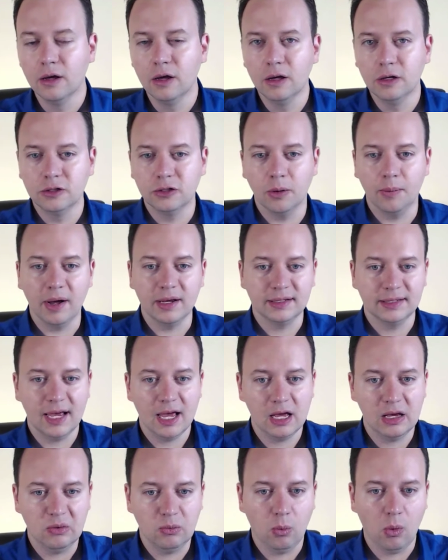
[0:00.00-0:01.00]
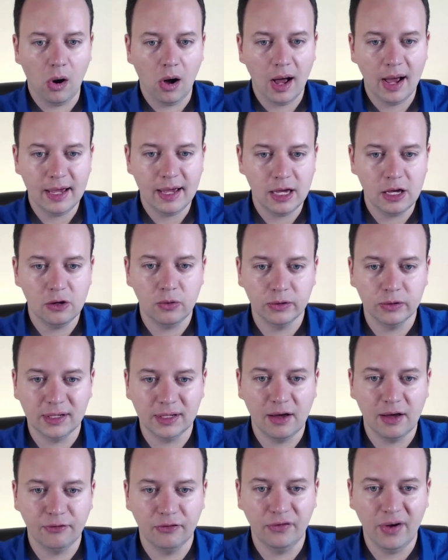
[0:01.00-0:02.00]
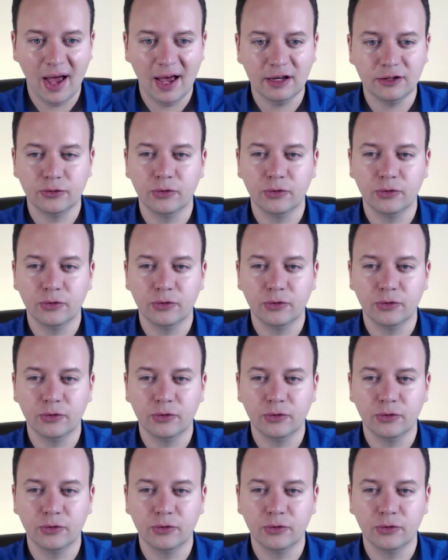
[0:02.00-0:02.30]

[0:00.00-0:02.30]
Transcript: So by saying y equals f of x,